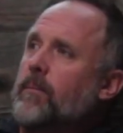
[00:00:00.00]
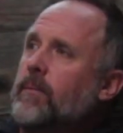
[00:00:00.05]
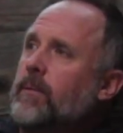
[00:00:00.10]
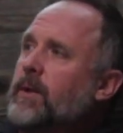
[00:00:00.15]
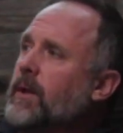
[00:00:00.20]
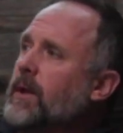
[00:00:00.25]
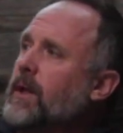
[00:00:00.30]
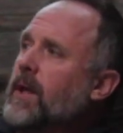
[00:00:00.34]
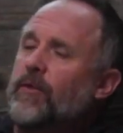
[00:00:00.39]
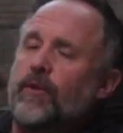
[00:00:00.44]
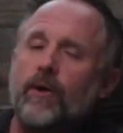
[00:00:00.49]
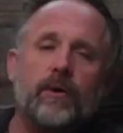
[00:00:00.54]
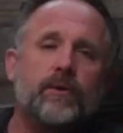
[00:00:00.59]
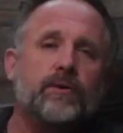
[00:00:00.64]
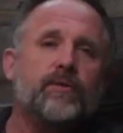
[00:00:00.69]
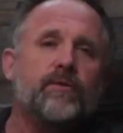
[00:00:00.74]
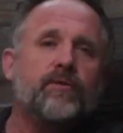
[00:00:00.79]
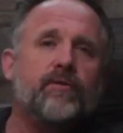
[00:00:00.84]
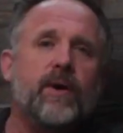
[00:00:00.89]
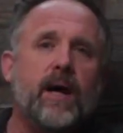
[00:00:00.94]
you get
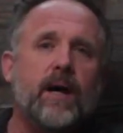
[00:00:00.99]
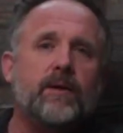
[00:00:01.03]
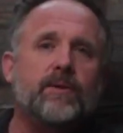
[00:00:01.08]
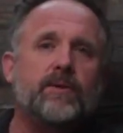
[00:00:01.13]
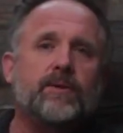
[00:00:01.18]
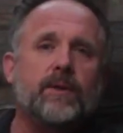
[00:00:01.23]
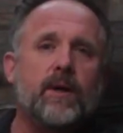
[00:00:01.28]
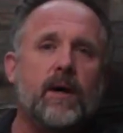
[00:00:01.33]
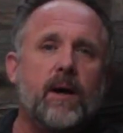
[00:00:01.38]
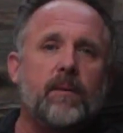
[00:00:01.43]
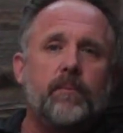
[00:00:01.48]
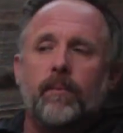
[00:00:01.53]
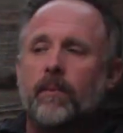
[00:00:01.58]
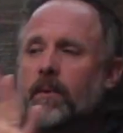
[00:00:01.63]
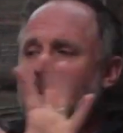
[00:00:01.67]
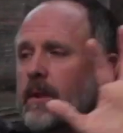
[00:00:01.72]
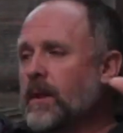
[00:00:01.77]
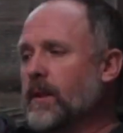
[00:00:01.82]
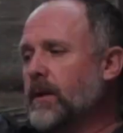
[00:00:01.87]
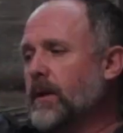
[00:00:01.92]
those effects up
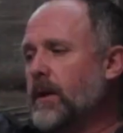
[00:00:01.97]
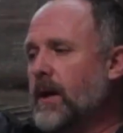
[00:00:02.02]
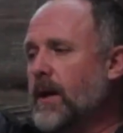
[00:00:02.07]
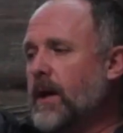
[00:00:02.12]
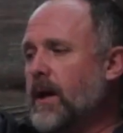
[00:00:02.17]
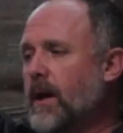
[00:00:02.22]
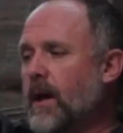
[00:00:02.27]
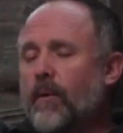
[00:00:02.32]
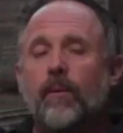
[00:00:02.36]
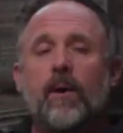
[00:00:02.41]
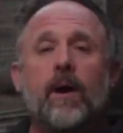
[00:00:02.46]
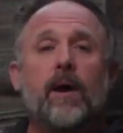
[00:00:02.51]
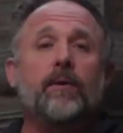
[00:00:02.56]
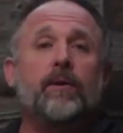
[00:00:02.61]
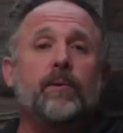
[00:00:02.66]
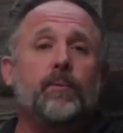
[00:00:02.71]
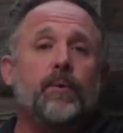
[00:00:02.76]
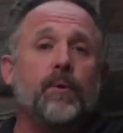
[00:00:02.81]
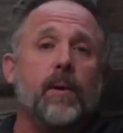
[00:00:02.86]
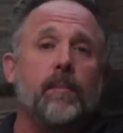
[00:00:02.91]
around
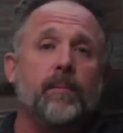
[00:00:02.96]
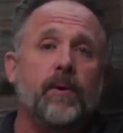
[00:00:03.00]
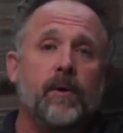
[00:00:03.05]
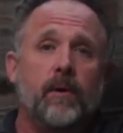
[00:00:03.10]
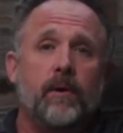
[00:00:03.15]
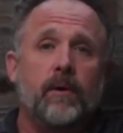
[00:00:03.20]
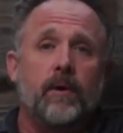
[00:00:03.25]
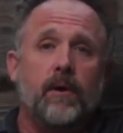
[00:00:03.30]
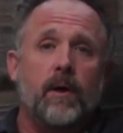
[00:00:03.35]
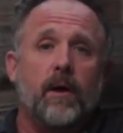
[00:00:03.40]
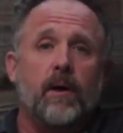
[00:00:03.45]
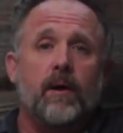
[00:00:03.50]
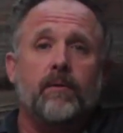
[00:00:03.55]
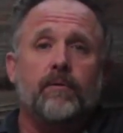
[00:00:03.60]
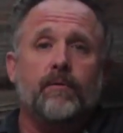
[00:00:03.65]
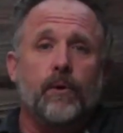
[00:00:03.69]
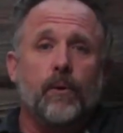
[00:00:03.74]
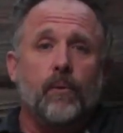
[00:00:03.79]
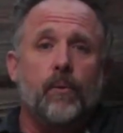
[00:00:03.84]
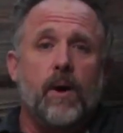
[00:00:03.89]
the perimeter
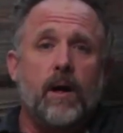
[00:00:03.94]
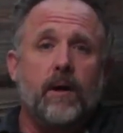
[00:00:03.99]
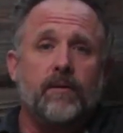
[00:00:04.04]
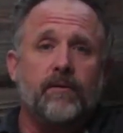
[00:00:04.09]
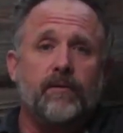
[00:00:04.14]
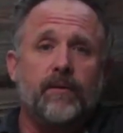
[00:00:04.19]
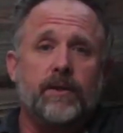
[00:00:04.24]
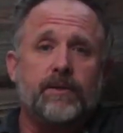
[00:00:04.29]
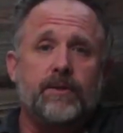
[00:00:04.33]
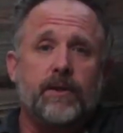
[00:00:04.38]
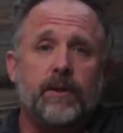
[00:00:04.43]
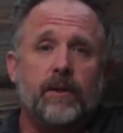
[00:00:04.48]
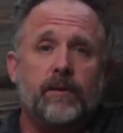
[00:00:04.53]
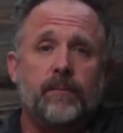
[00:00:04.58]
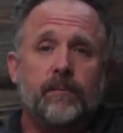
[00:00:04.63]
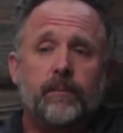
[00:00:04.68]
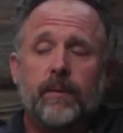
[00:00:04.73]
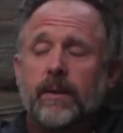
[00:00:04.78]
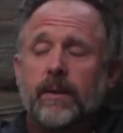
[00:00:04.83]
of your water feature.